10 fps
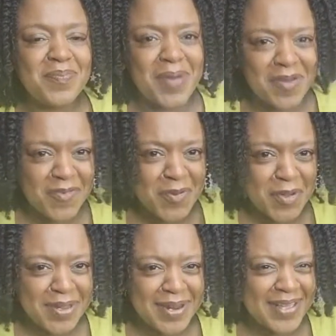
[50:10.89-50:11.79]
but I've
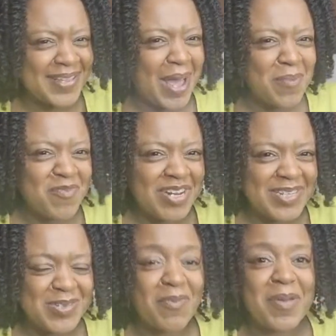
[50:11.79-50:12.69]
forgotten it. I'm really
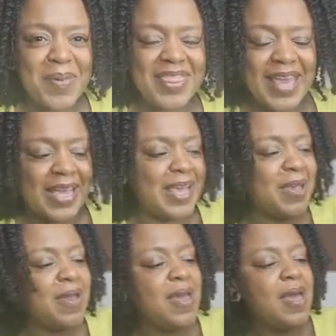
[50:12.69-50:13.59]
sorry, but thank you.